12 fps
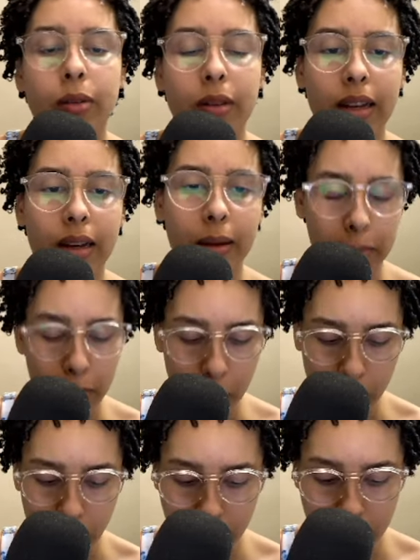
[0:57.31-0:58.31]
the
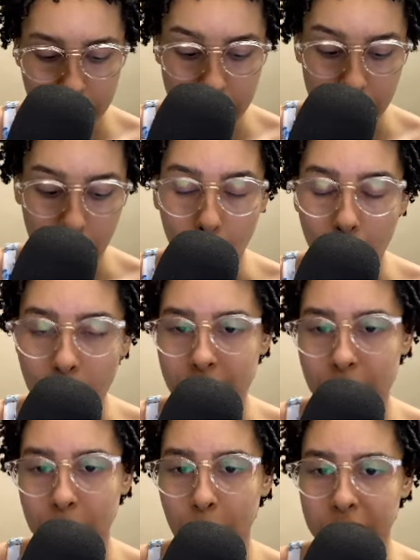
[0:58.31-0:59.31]
modal verbs are always
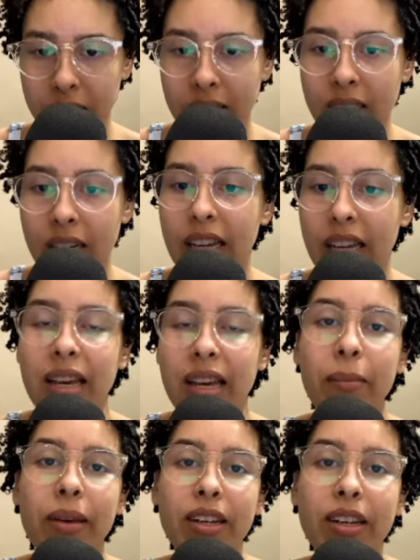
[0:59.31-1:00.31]
important
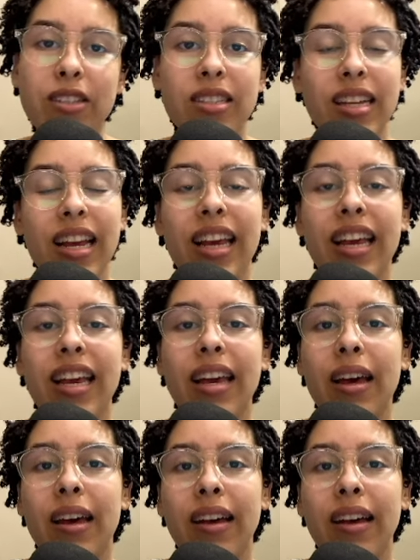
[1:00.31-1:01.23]
because they